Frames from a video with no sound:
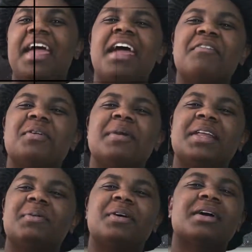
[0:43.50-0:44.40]
Hey
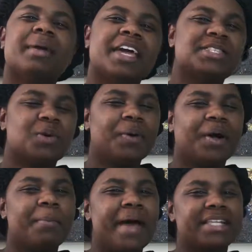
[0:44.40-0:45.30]
everybody, welcome
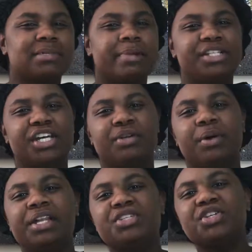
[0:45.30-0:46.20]
back to my channel.
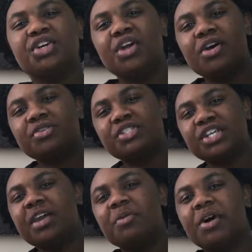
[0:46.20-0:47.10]
It is your girl
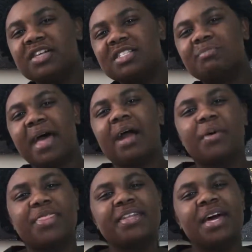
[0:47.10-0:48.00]
J Ross, back
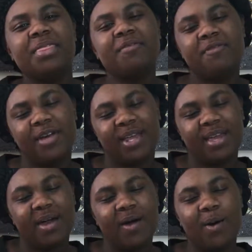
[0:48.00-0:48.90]
with another
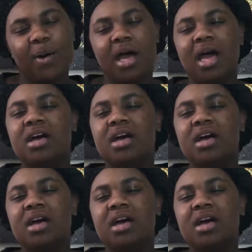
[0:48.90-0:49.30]
video.